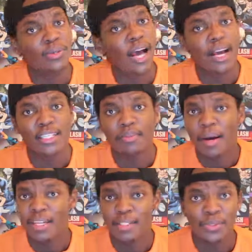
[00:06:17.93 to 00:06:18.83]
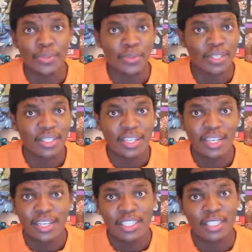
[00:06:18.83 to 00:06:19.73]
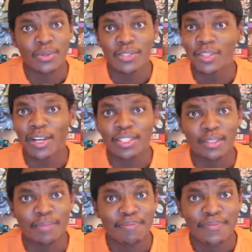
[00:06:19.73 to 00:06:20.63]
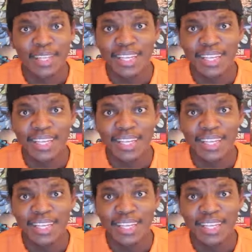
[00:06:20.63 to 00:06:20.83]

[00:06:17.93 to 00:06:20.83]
The Iron Spider suit just was awesome.